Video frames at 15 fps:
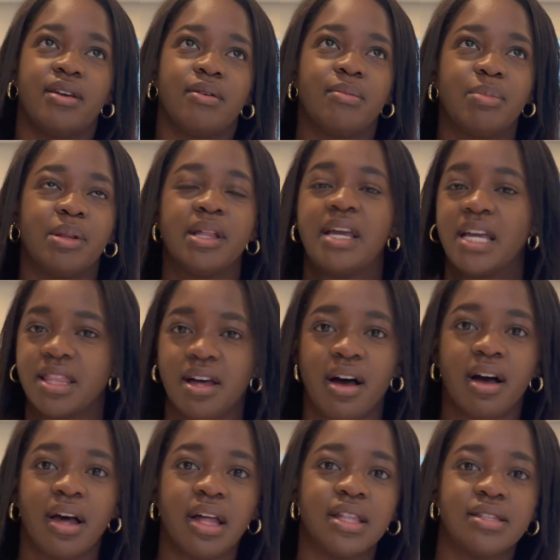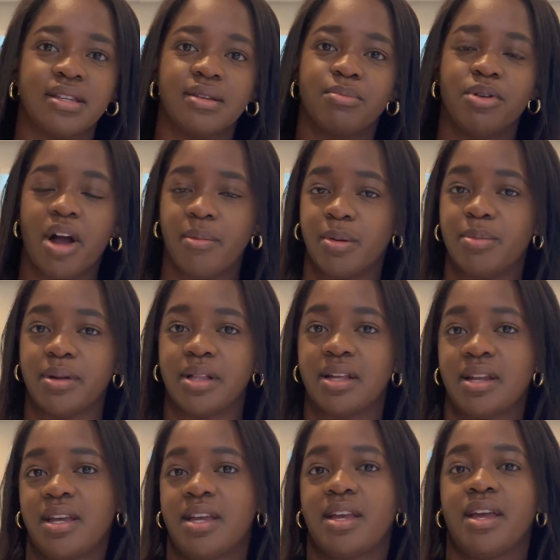of playing the odds and
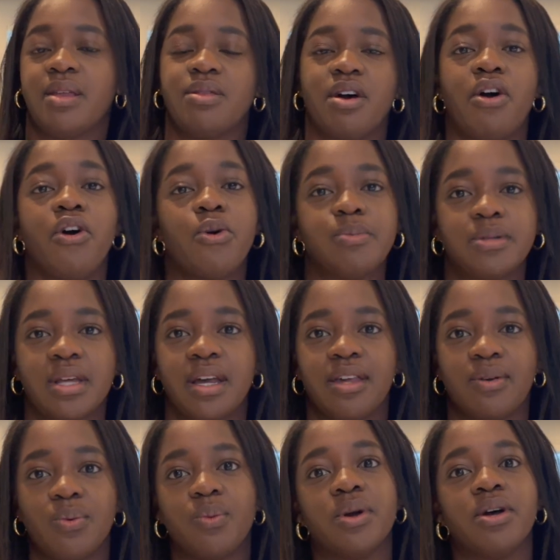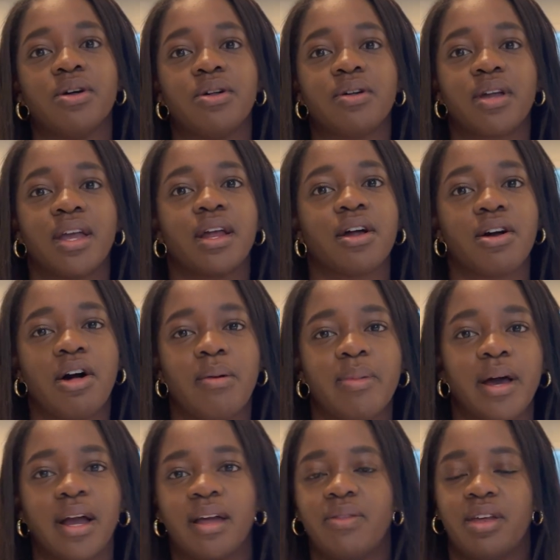probability in the hopes that you will get a call
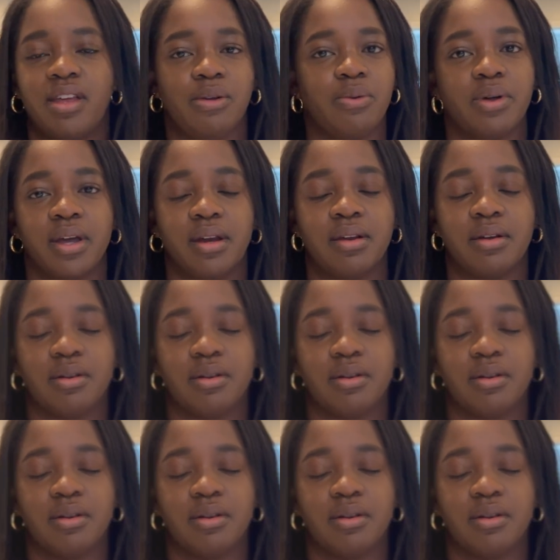back, that you will get an